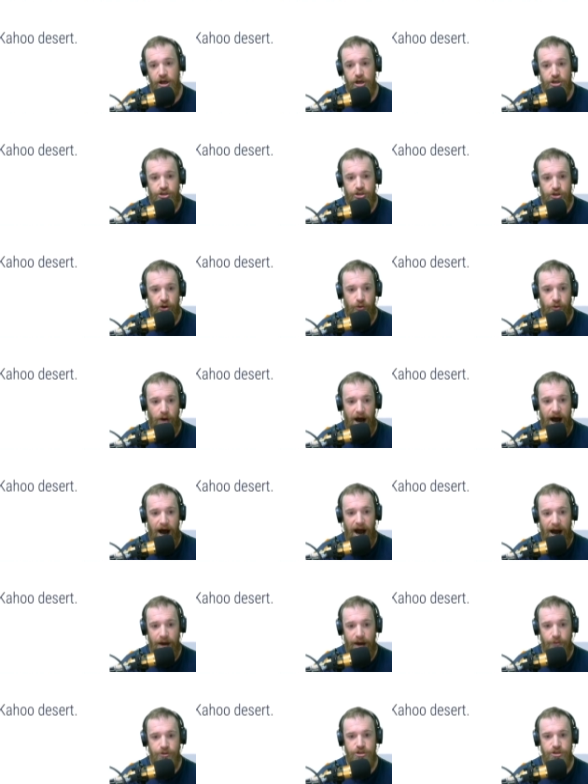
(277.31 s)
So
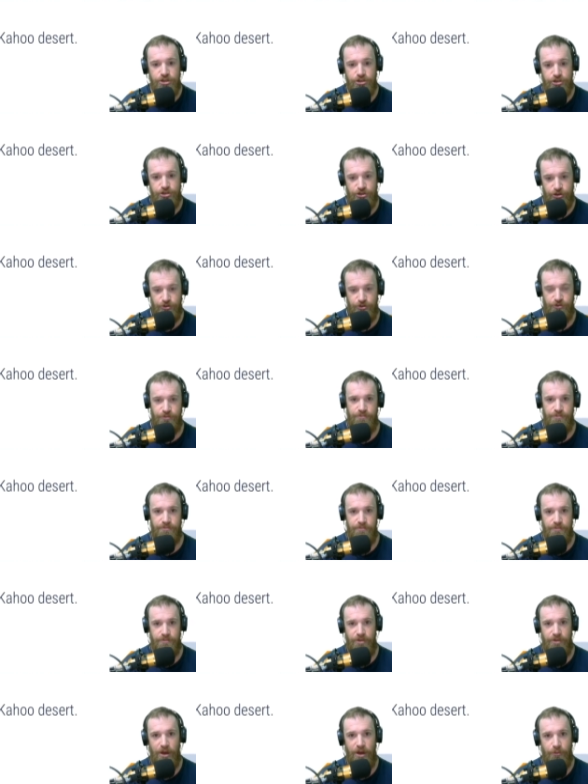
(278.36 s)
I would assume
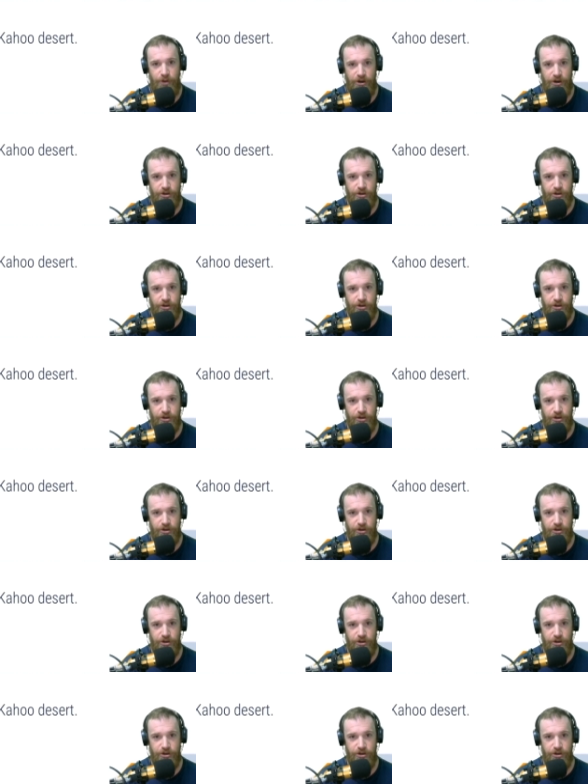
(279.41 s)
that where